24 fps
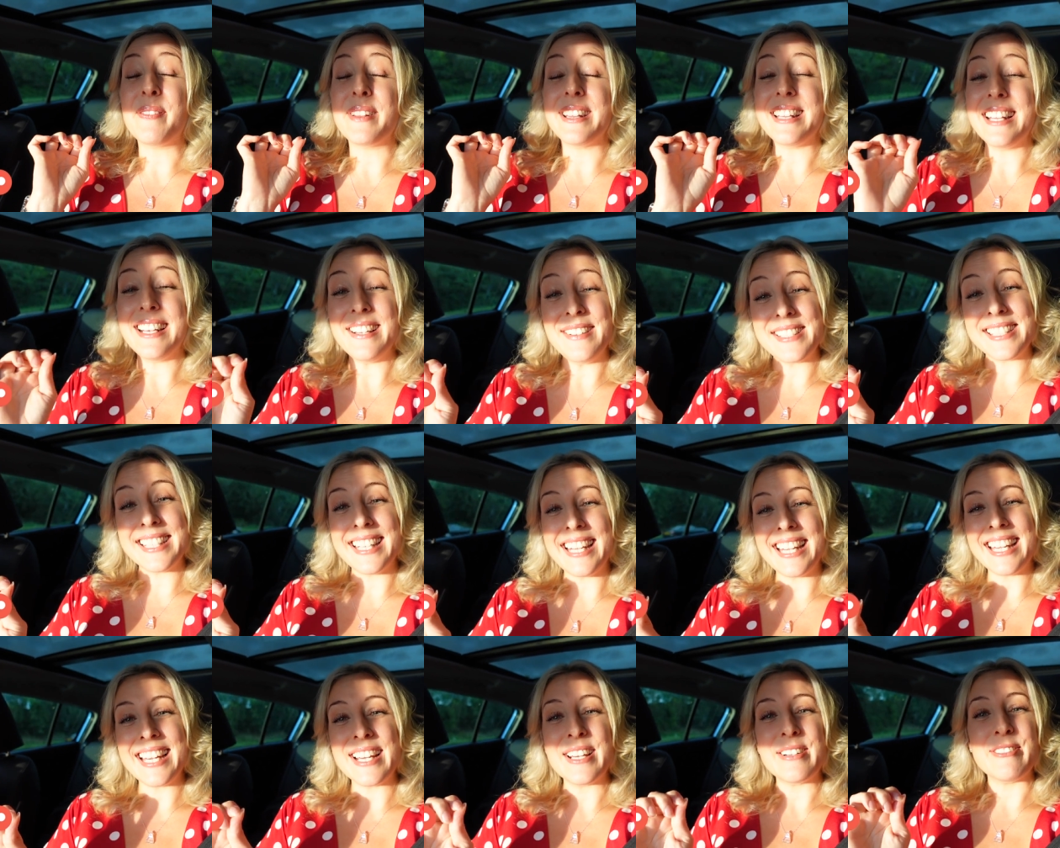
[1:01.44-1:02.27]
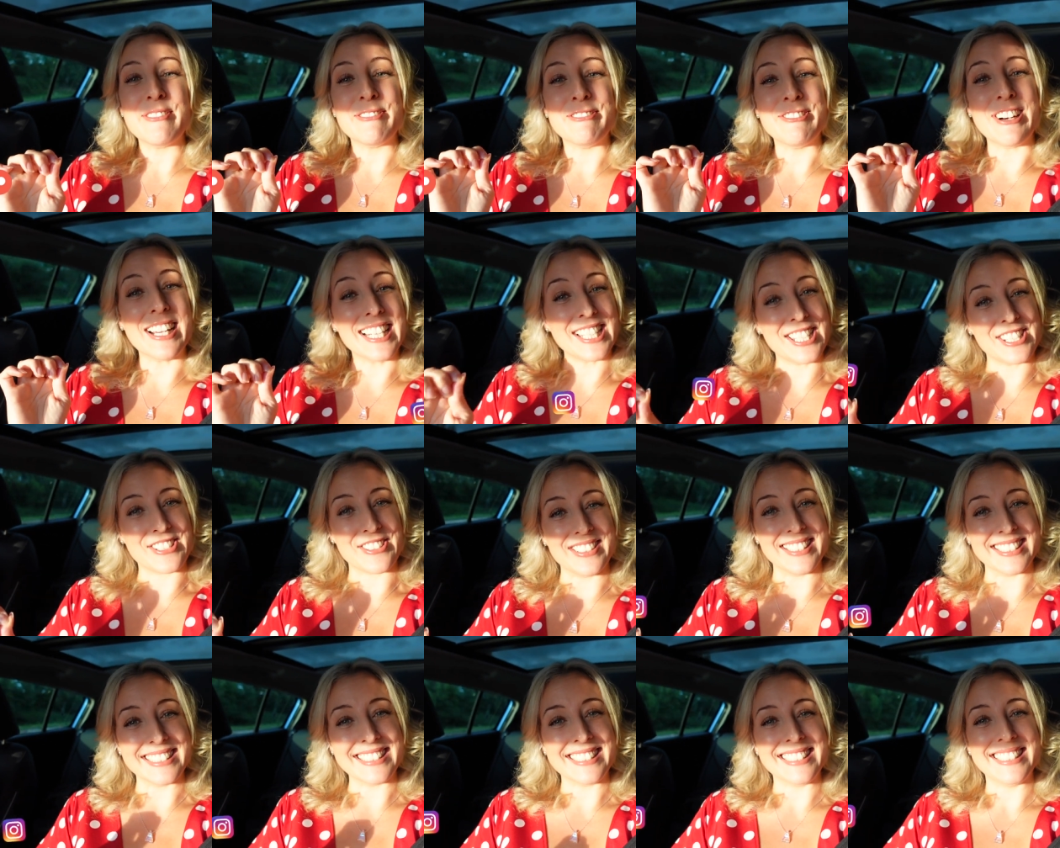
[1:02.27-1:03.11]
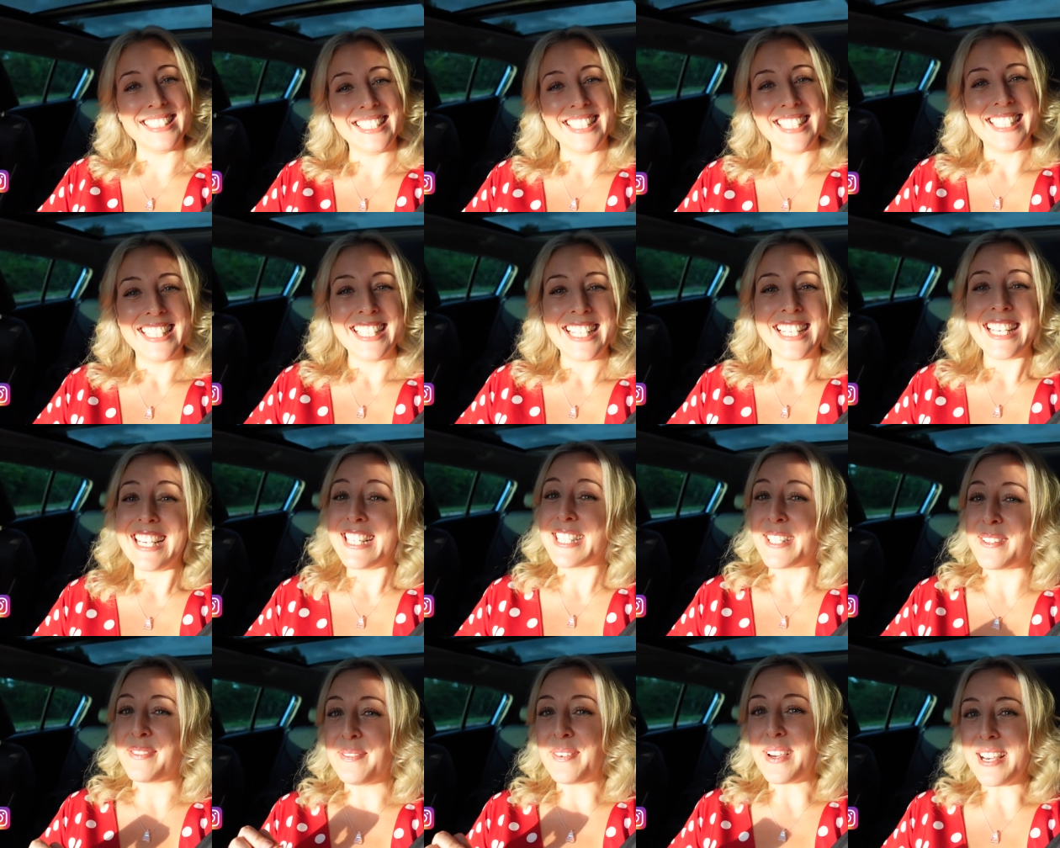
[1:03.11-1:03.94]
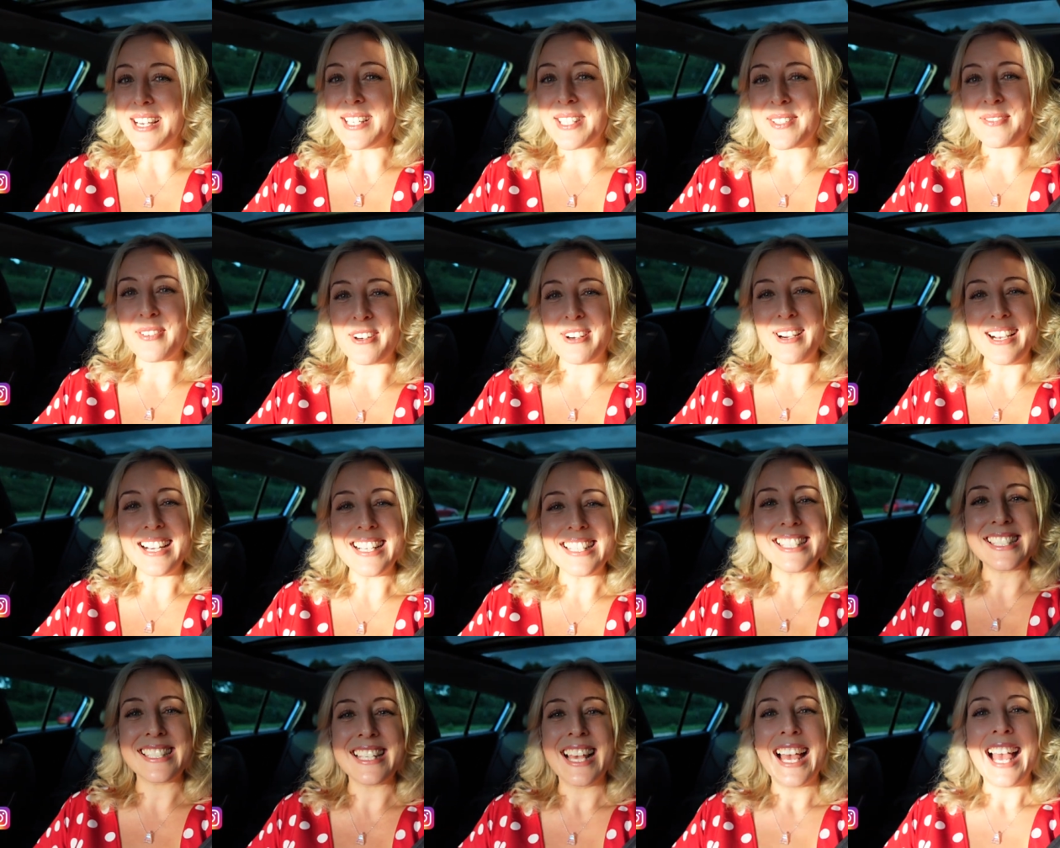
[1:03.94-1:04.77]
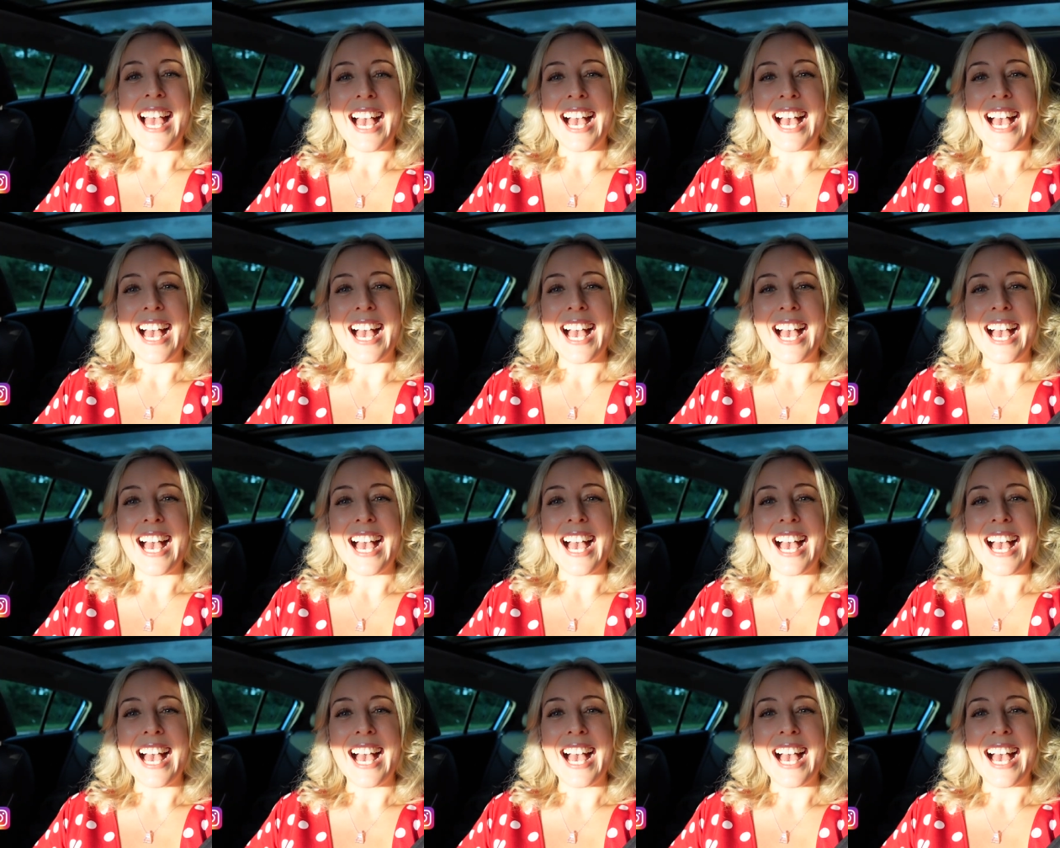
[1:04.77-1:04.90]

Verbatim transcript: floating restaurant? It's a first for us,